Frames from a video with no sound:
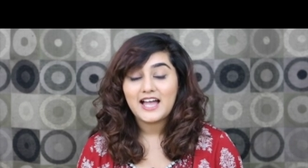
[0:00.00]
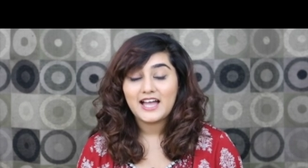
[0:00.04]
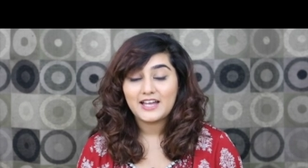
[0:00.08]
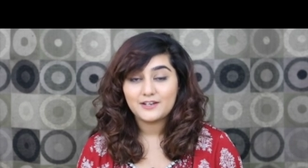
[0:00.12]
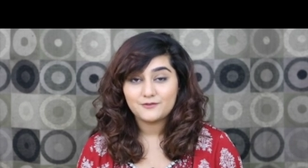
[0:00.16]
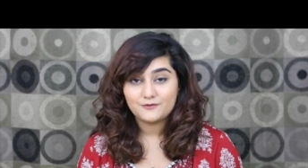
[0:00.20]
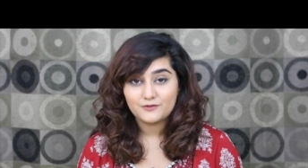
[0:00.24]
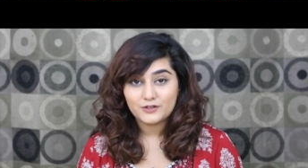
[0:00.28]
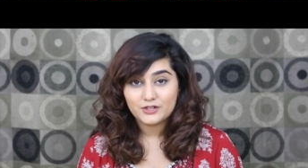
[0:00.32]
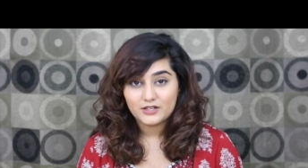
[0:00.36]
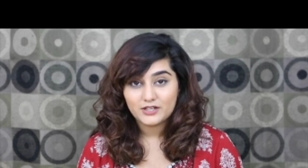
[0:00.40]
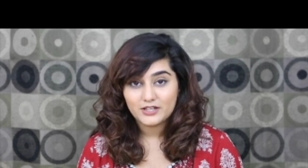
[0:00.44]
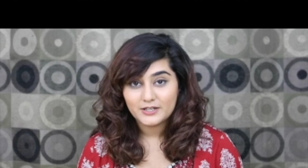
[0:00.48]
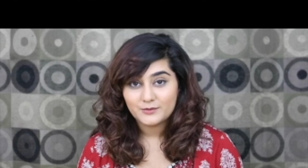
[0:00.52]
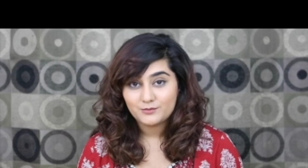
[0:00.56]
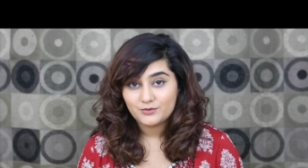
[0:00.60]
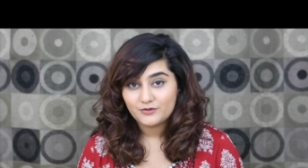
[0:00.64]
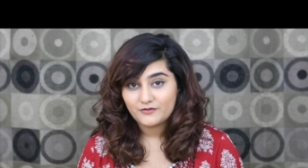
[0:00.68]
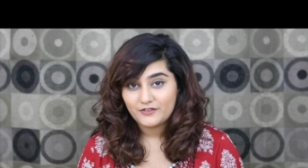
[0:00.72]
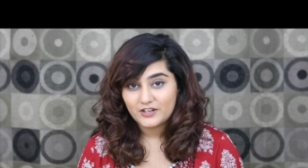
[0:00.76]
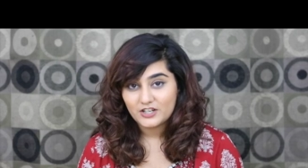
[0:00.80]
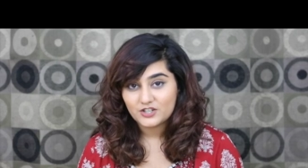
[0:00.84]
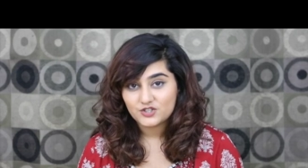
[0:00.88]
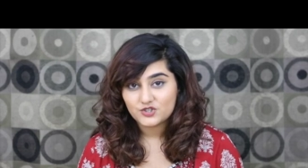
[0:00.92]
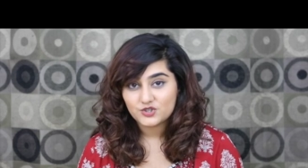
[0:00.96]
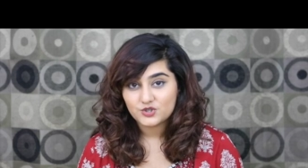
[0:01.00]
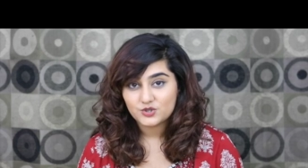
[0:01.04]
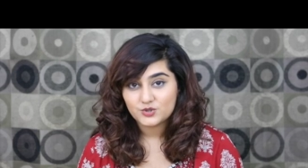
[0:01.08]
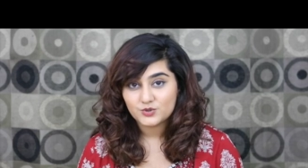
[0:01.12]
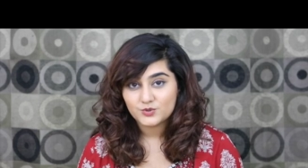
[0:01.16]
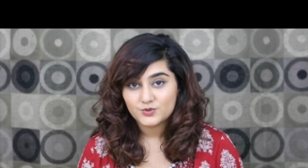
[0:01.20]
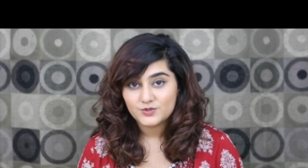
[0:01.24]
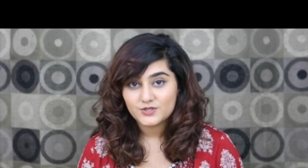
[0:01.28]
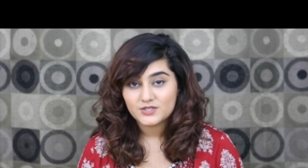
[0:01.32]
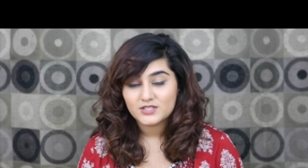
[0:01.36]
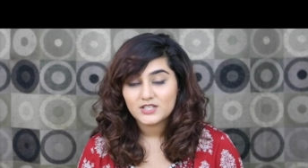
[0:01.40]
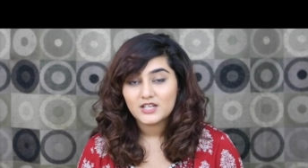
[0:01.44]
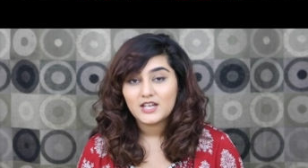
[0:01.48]
and frontline
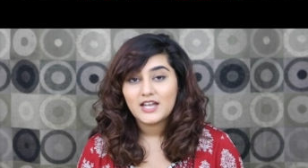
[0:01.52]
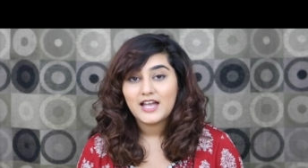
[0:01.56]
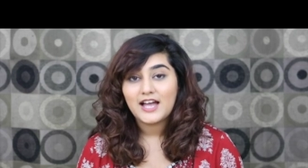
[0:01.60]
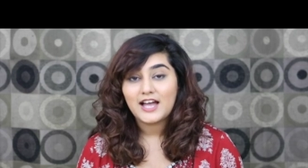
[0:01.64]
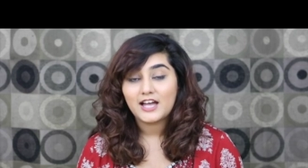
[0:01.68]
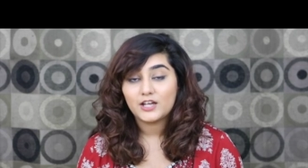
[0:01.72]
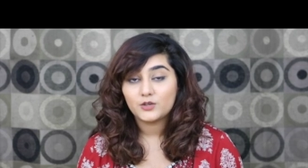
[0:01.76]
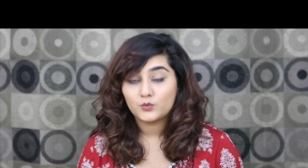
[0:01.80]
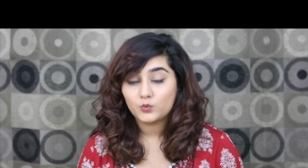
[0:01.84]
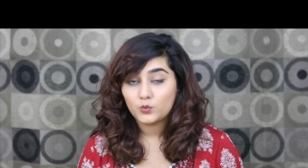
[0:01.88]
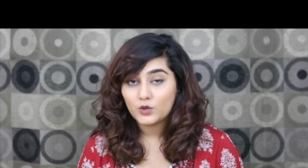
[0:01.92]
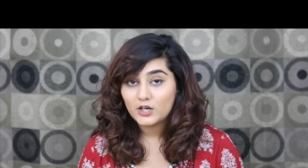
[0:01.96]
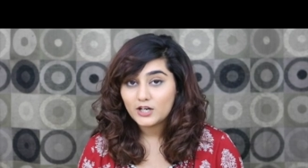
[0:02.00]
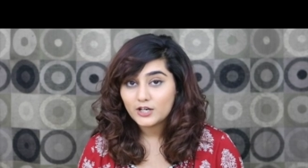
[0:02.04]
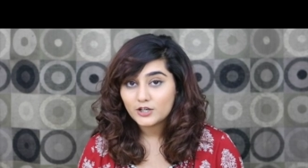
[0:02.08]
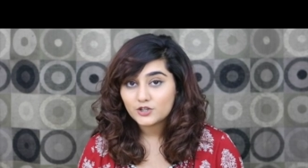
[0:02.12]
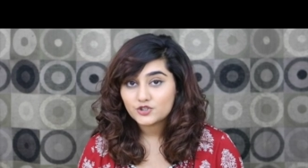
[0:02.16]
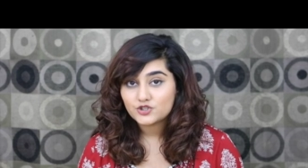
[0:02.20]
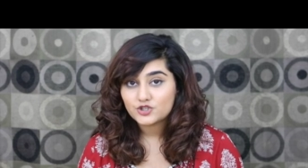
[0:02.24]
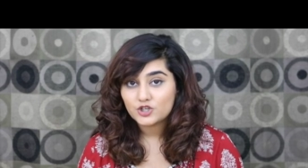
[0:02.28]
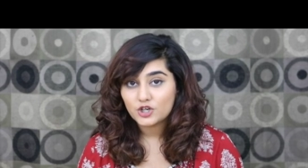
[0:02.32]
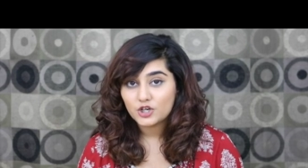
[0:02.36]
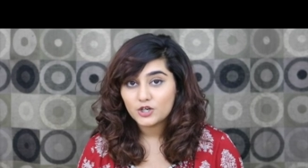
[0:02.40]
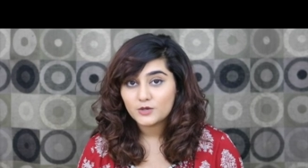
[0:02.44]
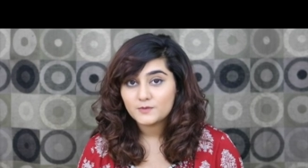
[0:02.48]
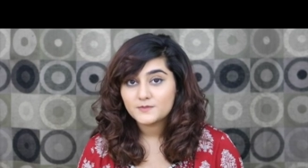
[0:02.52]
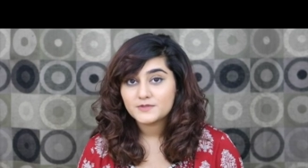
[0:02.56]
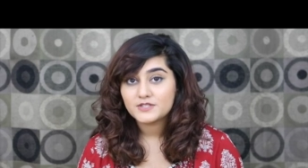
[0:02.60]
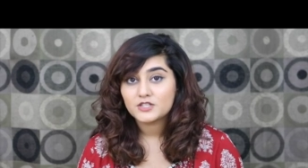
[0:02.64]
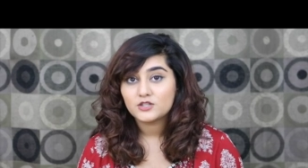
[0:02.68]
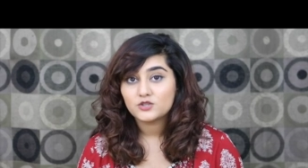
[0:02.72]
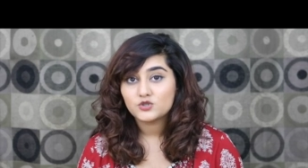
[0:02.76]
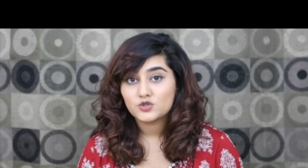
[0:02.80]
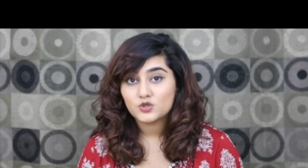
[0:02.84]
professionals and workshops,